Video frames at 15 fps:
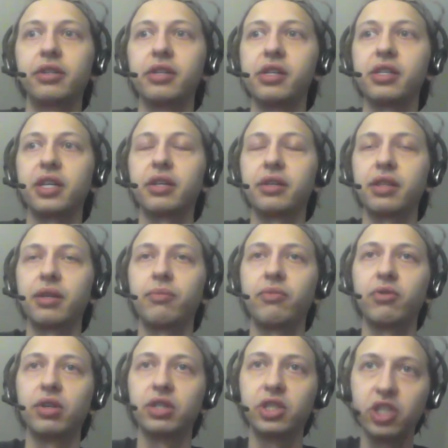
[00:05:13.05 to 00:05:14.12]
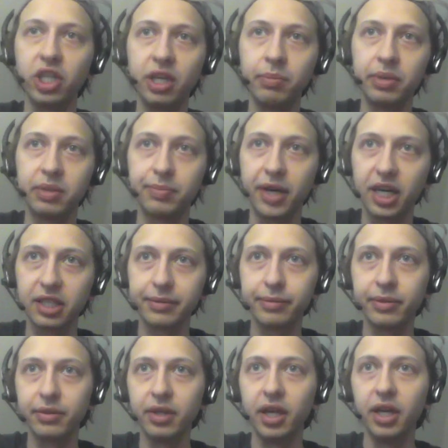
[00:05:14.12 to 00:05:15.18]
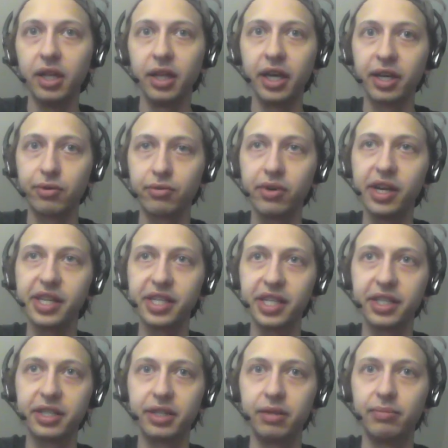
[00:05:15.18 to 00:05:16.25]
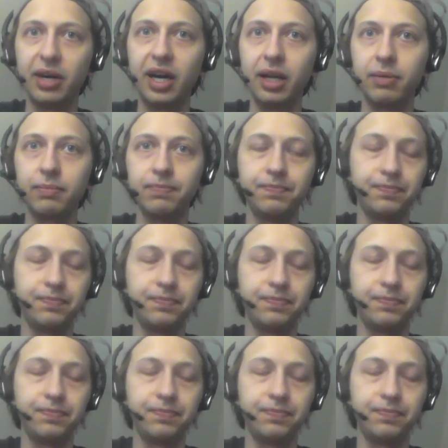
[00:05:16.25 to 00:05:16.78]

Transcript: and selling them for as cheap as possible, like racing to the bottom.